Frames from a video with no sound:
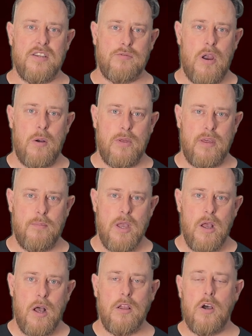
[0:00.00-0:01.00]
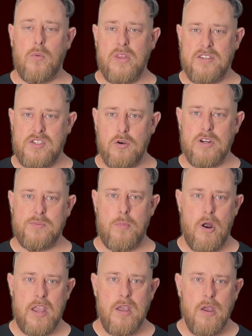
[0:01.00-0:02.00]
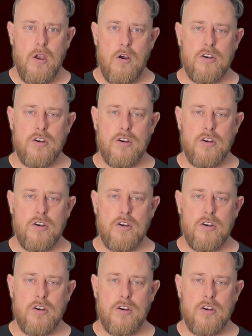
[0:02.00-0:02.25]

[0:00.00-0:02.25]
to Israel with him, along with his daughter's body,